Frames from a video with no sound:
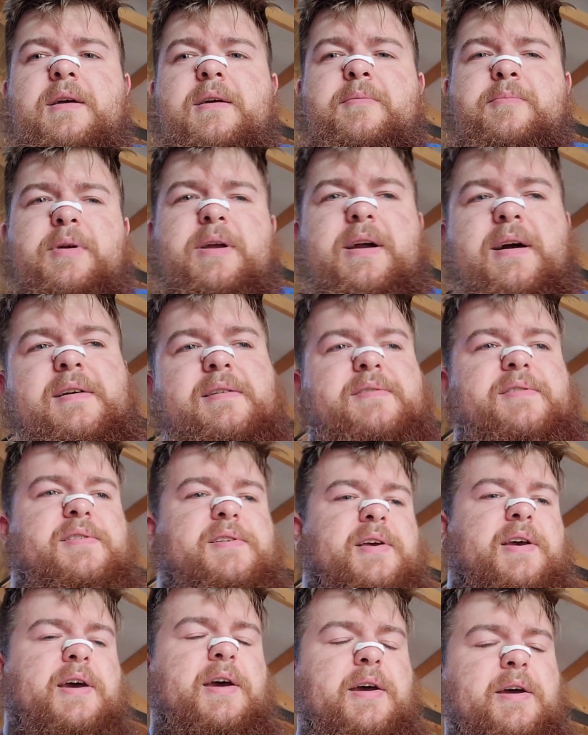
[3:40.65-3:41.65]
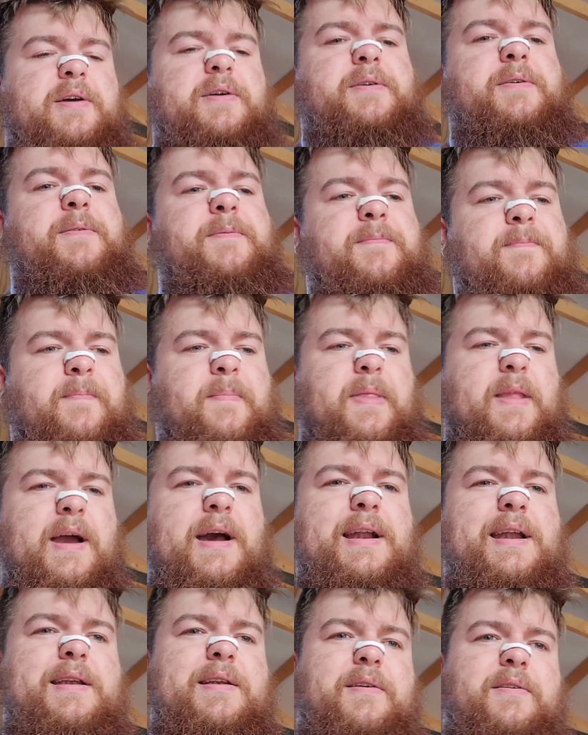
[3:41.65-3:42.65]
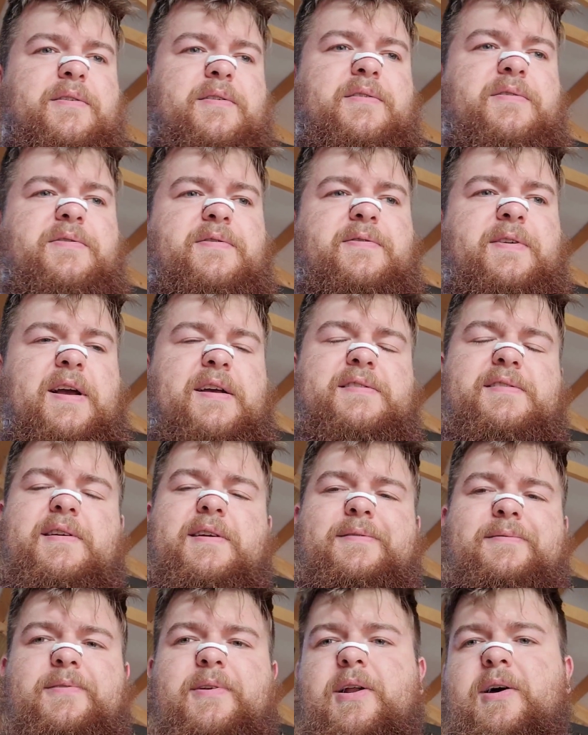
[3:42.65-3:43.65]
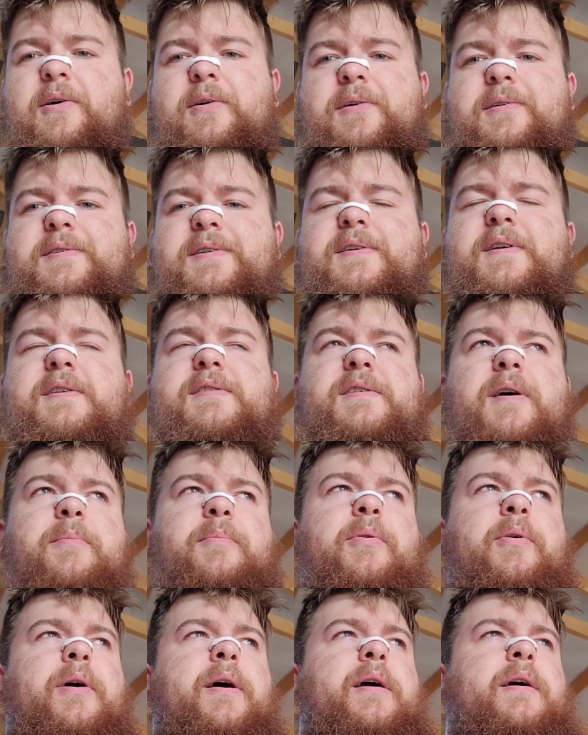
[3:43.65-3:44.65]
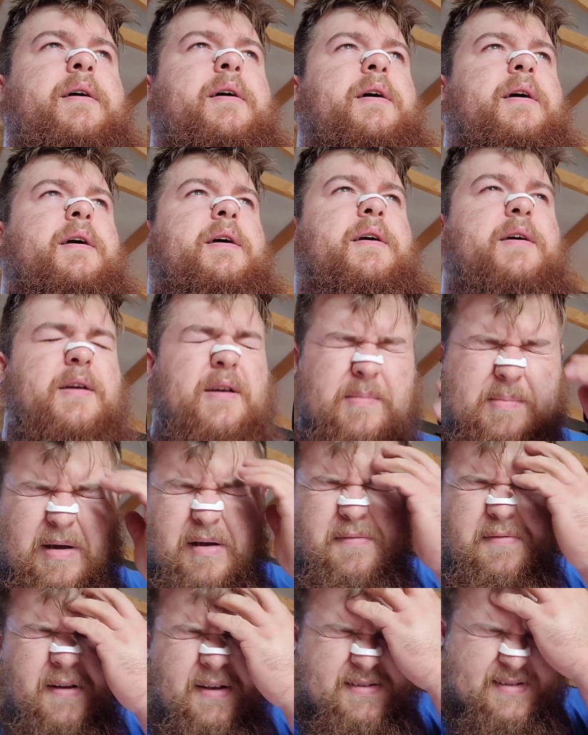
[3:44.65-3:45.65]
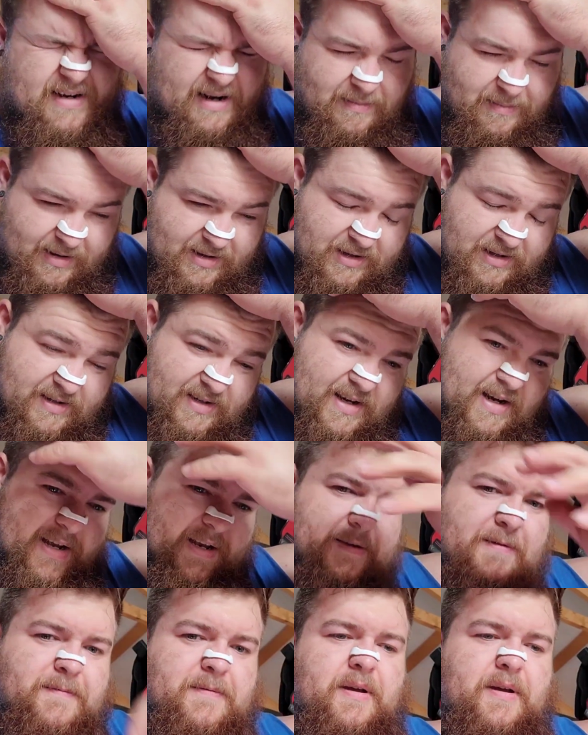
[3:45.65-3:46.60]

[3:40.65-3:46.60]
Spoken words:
Because I need to fix it, at some point. And by fix it, I mean just get